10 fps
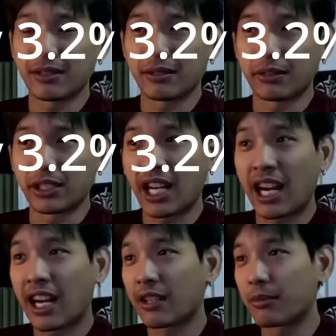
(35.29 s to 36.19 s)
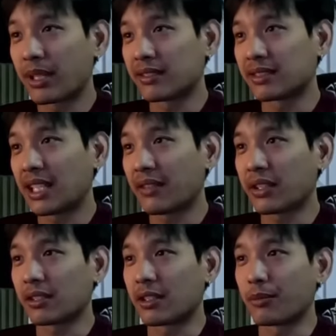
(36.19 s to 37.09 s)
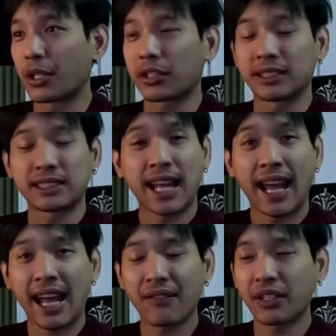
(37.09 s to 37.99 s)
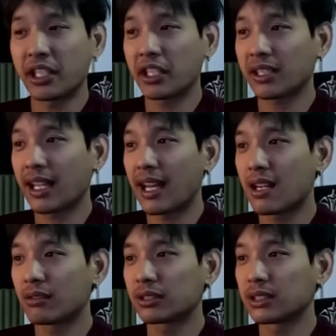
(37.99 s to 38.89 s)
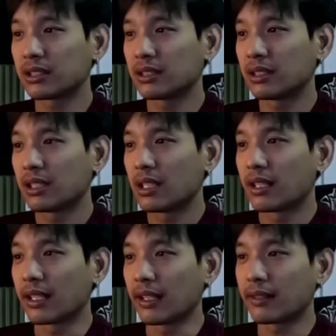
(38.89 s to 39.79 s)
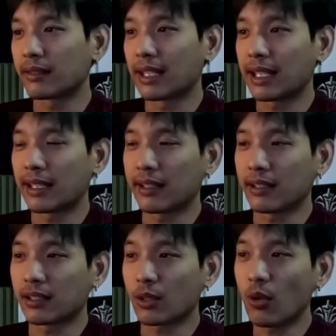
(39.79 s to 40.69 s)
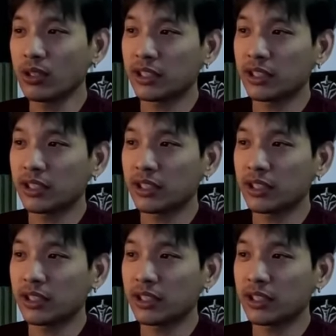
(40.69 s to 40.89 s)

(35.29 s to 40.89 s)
retirement saving Americans have in their accounts, they according to the